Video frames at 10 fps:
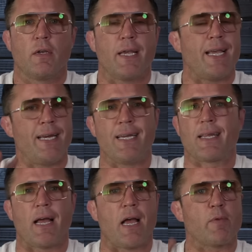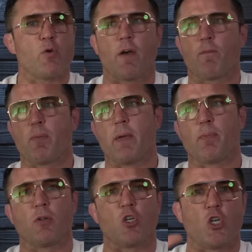Anytime you have
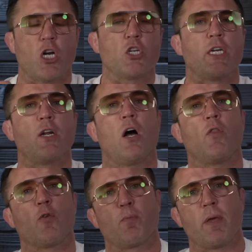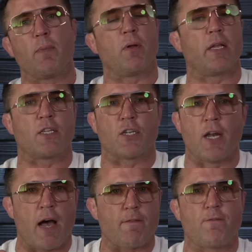people judging other people, it's
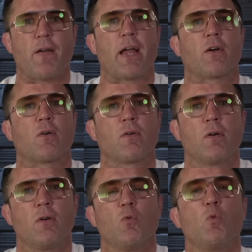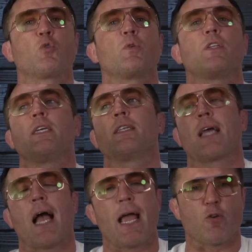not fair. which was the
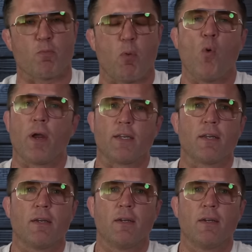entire point.